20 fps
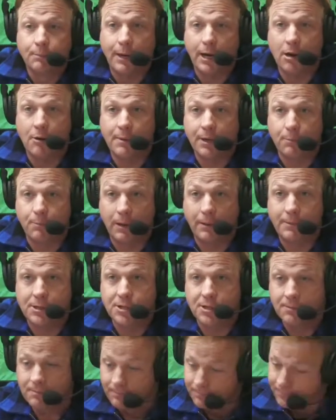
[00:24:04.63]
Parramatta
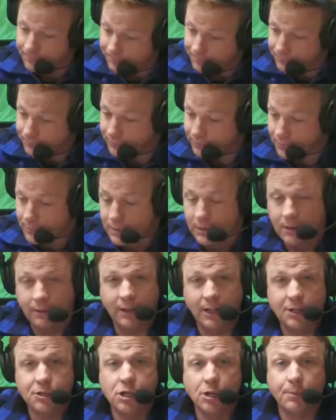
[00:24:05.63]
Plymouton.
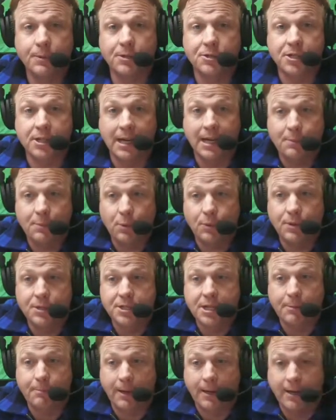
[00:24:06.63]
Their top of the table
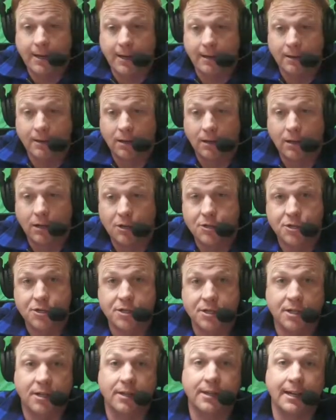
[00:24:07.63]
is Upper Hutt,
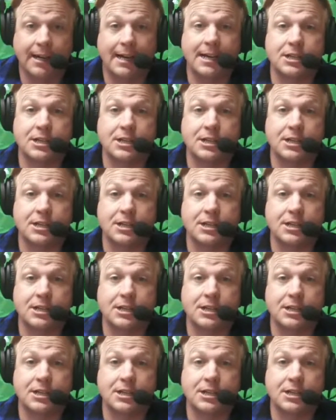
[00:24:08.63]
lost in the